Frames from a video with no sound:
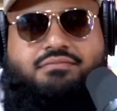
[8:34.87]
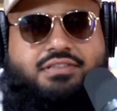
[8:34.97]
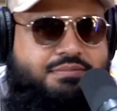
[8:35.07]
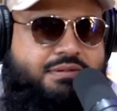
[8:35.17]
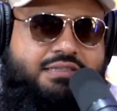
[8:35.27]

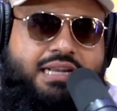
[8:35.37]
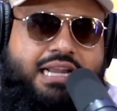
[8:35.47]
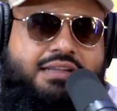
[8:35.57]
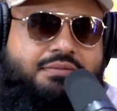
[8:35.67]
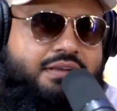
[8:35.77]
just because we
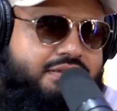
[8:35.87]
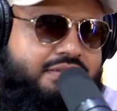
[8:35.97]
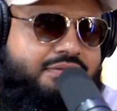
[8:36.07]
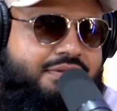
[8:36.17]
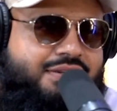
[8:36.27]
like them, you
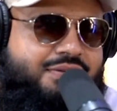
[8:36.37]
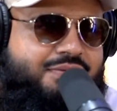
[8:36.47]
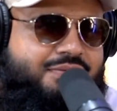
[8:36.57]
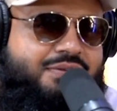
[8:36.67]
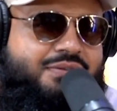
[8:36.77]

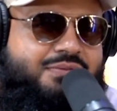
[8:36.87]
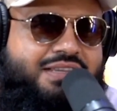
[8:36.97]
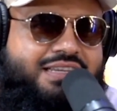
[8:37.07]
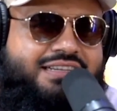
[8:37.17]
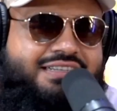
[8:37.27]
know.
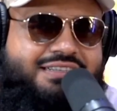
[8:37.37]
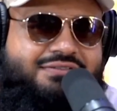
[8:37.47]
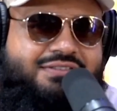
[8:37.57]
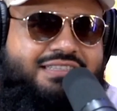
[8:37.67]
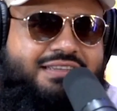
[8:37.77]
We
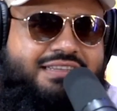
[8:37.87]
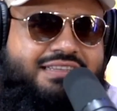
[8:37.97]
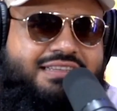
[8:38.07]
what is it?